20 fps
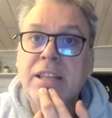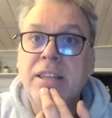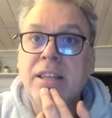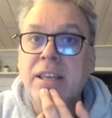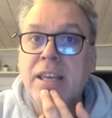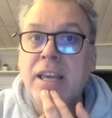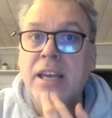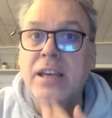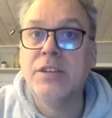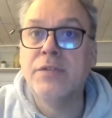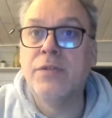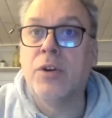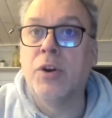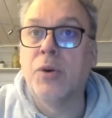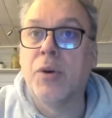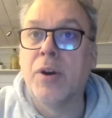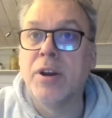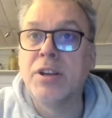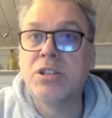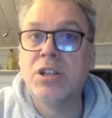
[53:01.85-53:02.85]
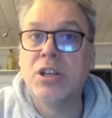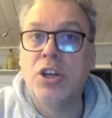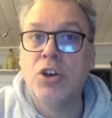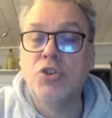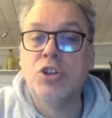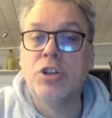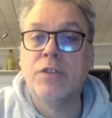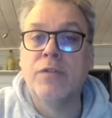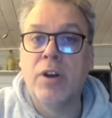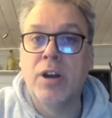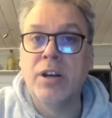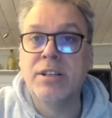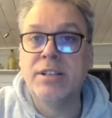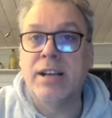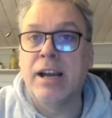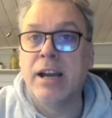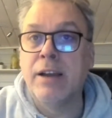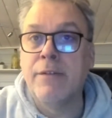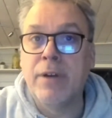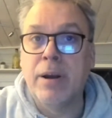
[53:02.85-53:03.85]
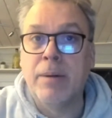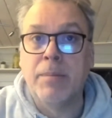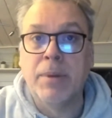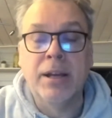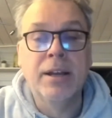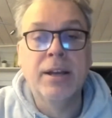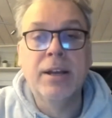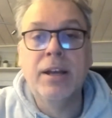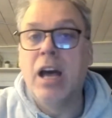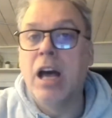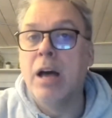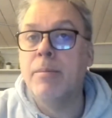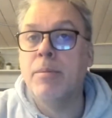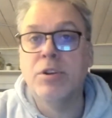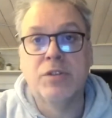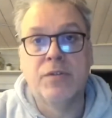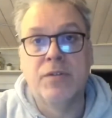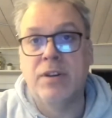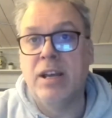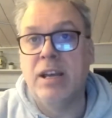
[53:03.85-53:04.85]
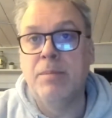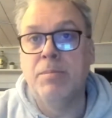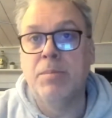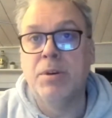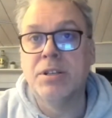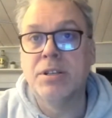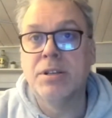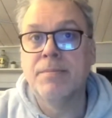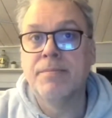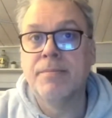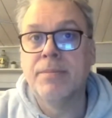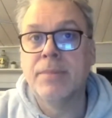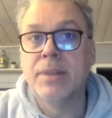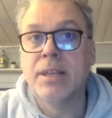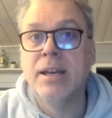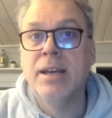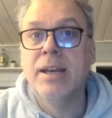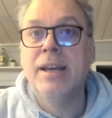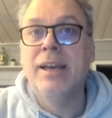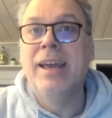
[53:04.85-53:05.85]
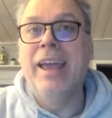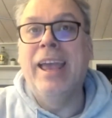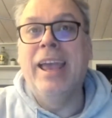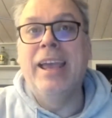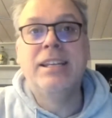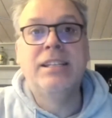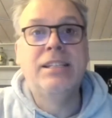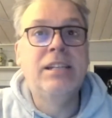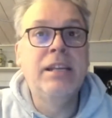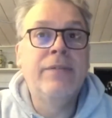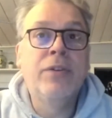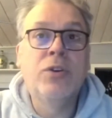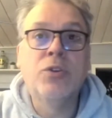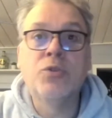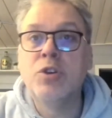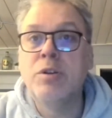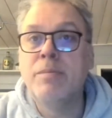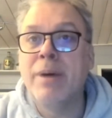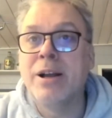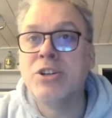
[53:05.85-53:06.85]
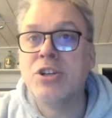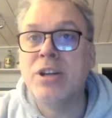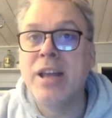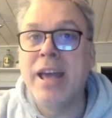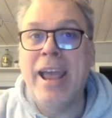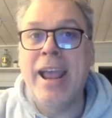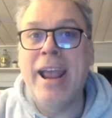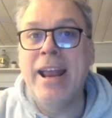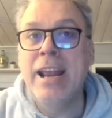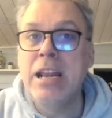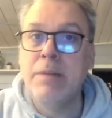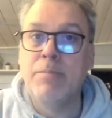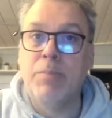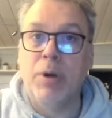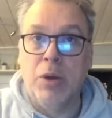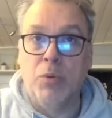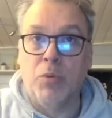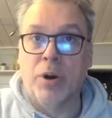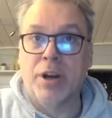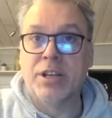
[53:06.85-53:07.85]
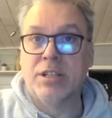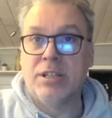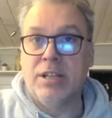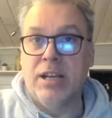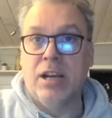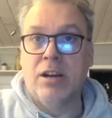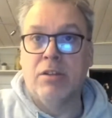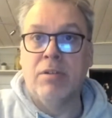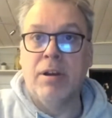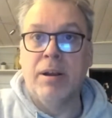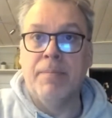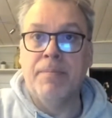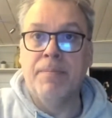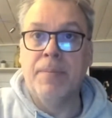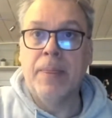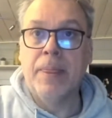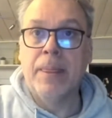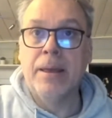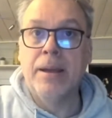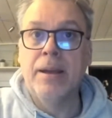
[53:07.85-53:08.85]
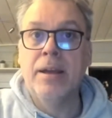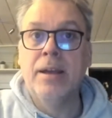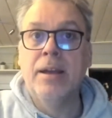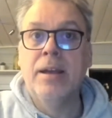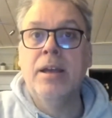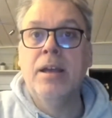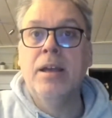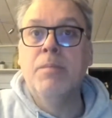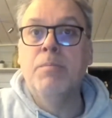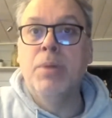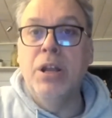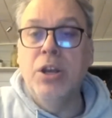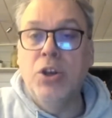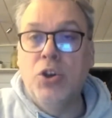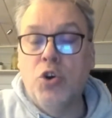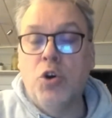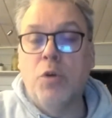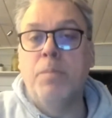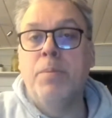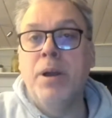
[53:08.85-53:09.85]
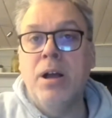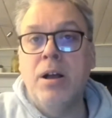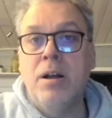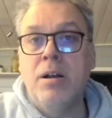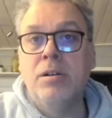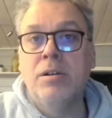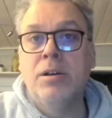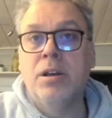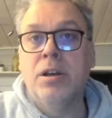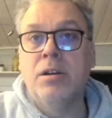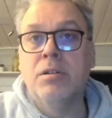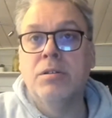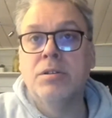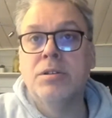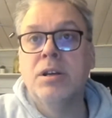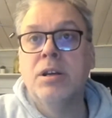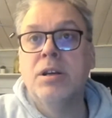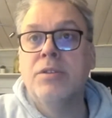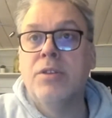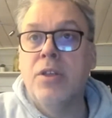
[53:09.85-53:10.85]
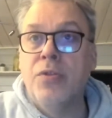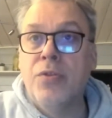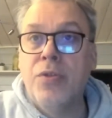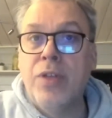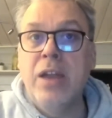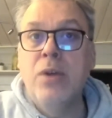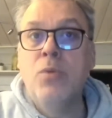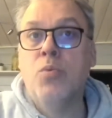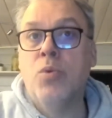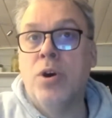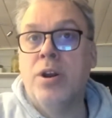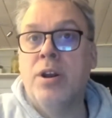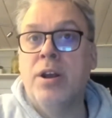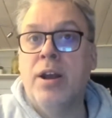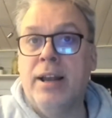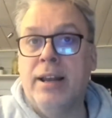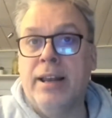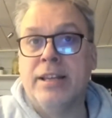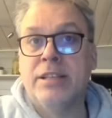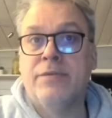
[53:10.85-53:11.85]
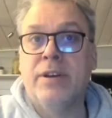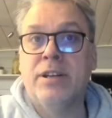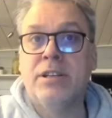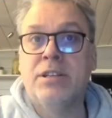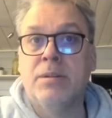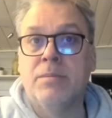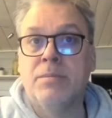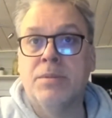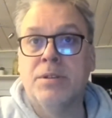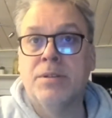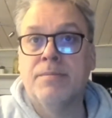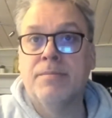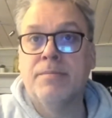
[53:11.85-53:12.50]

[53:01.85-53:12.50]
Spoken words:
the years following her execution of her entire family and most of her neighbours. It's difficult to imagine anybody wanting to take her in, but it could be argued that they weren't her last victims.